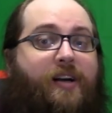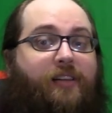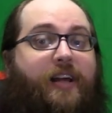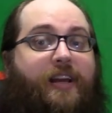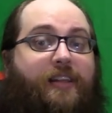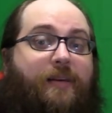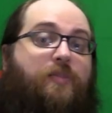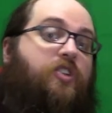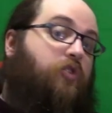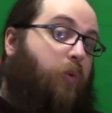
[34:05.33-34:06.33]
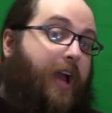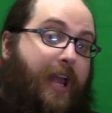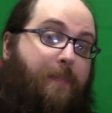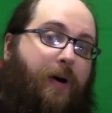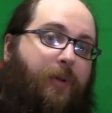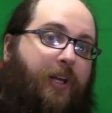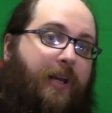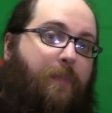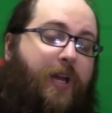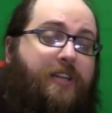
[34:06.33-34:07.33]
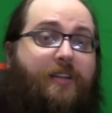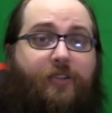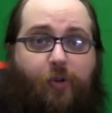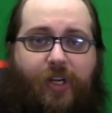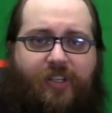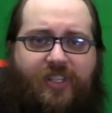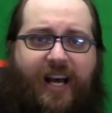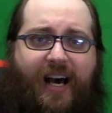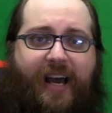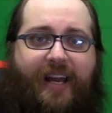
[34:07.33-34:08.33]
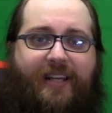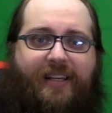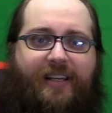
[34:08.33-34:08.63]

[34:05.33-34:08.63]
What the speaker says: letting them sway public opinion to their side.